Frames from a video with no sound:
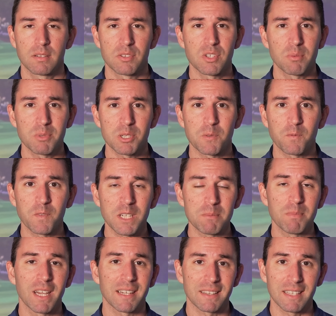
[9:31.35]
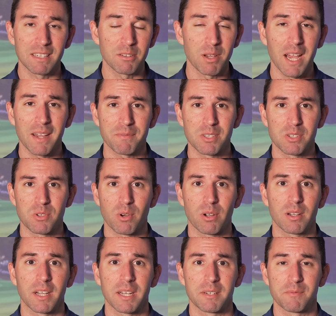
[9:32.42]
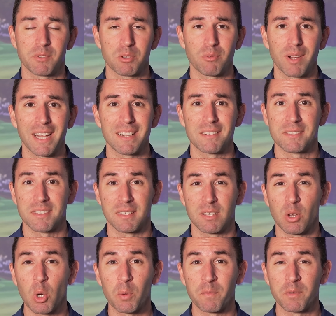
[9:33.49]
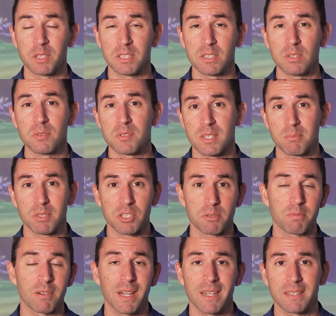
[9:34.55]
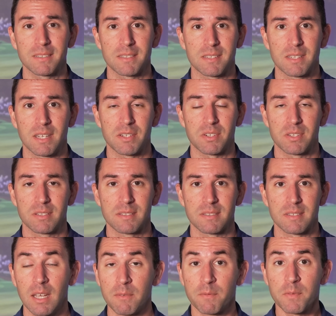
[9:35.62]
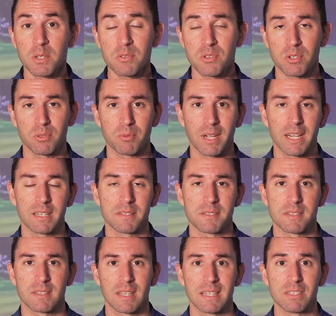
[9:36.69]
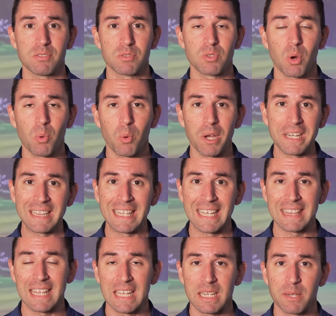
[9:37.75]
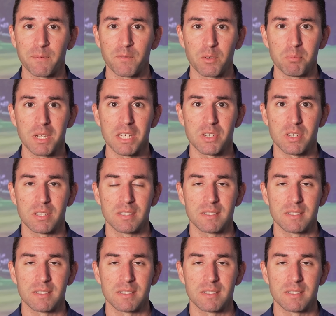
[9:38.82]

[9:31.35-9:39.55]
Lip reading: There's so much feedback that you have to draw out of your rounds and then hopefully use them in your practice sessions and future rounds, and you don't want to let that information